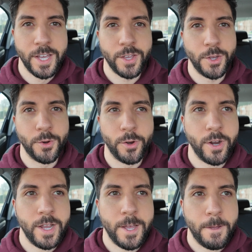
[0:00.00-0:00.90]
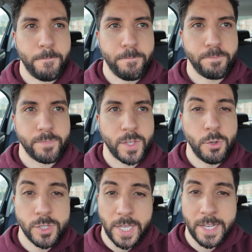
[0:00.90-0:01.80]

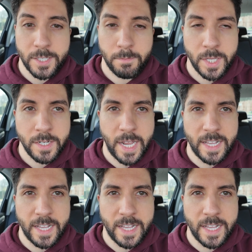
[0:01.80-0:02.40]
you say something